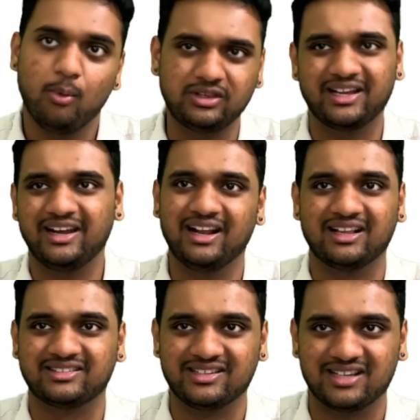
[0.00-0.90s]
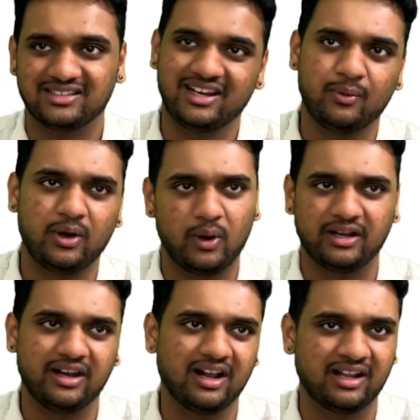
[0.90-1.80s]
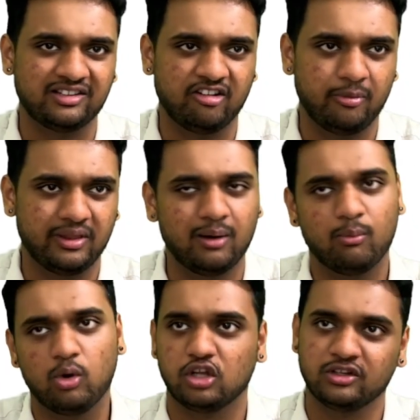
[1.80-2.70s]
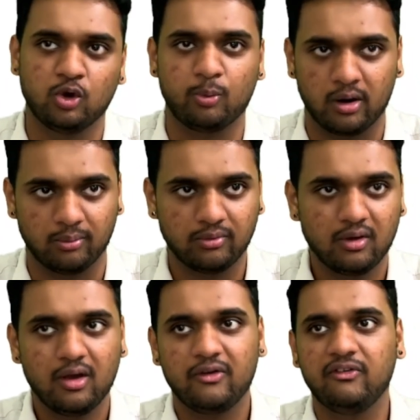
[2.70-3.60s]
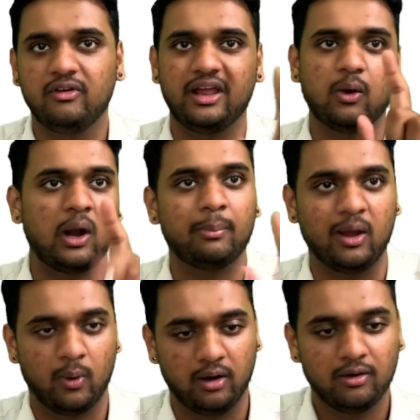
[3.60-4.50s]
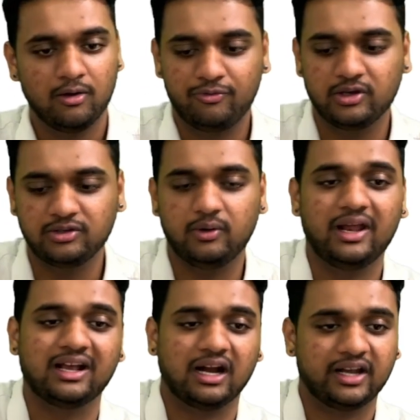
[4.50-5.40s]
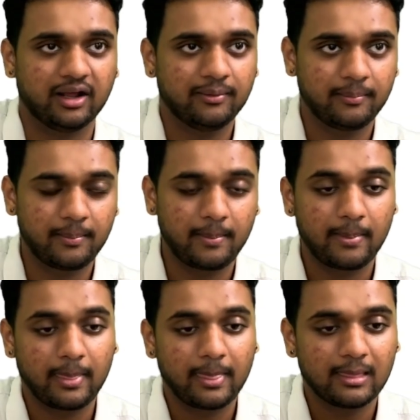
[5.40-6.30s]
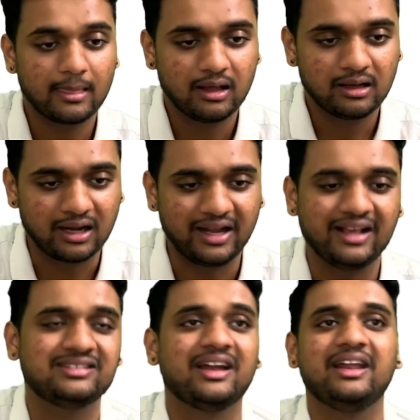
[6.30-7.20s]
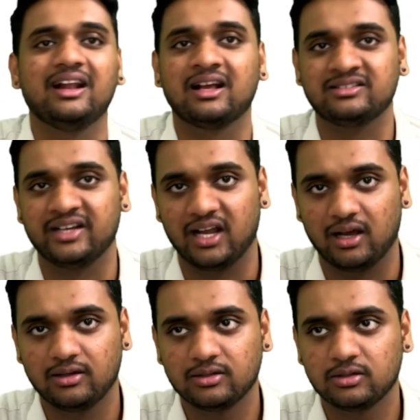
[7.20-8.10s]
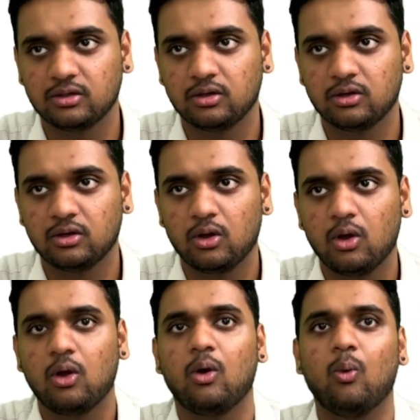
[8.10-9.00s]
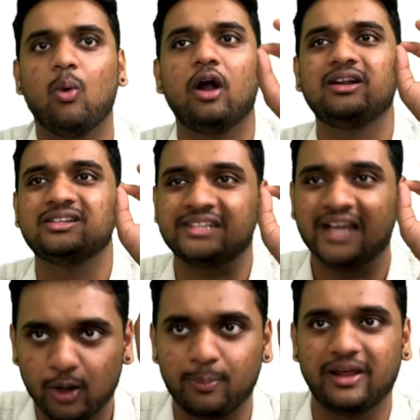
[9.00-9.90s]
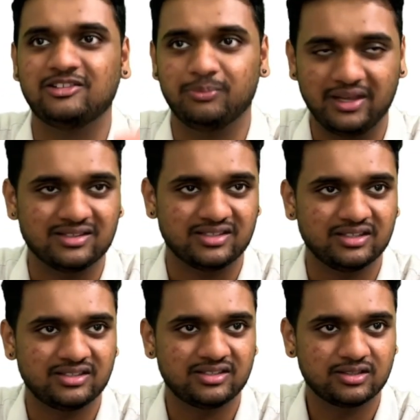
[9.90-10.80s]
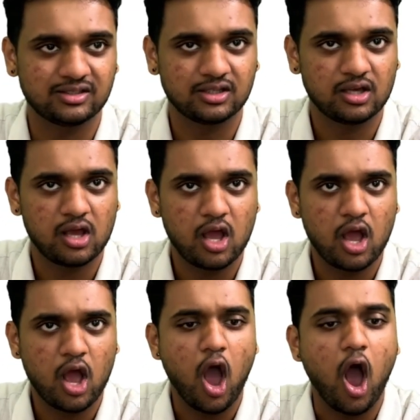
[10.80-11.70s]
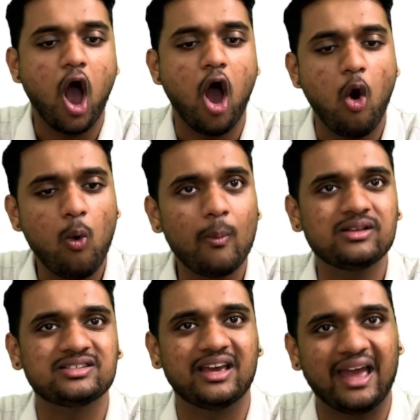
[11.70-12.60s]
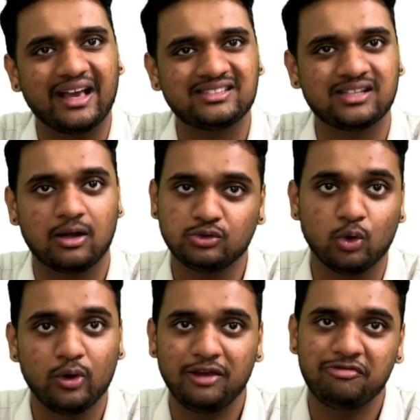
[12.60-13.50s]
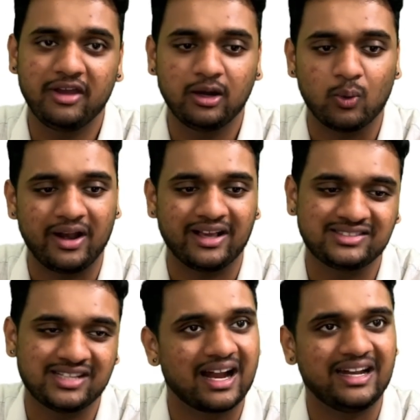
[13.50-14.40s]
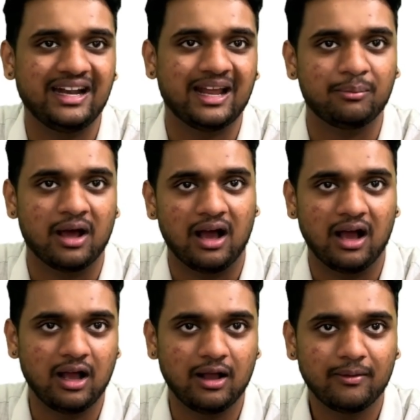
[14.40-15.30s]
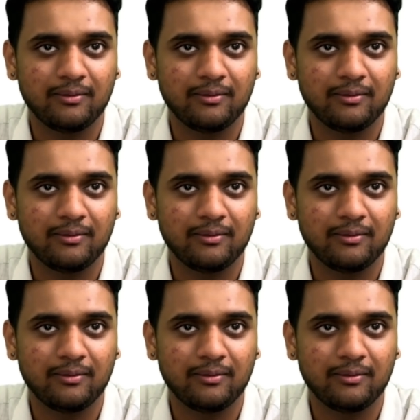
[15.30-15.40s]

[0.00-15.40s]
Both the critical constraints are there. Only one critical constraint will be there. Both also no problem. We will take one by one. First, we will take cutting. Cutting is critical constraint. What shadow price means is how much so if we get one extra cutting time now,